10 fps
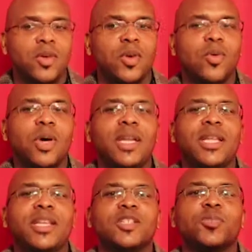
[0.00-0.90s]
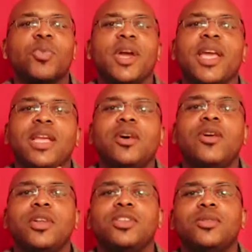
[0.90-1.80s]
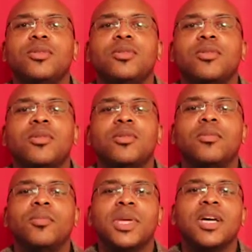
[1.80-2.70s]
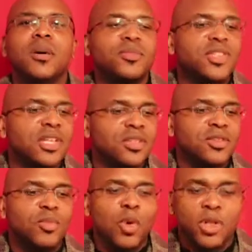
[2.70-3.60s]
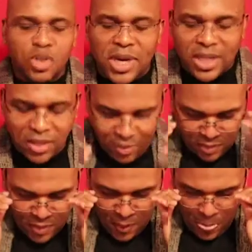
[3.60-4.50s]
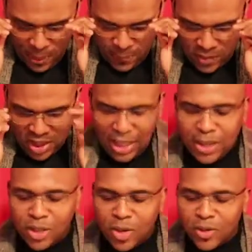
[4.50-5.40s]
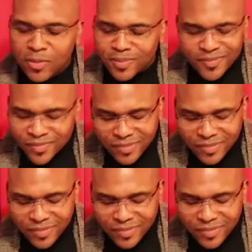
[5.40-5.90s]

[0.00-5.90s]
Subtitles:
the one that is praying on you becomes and looks more attractive. And I know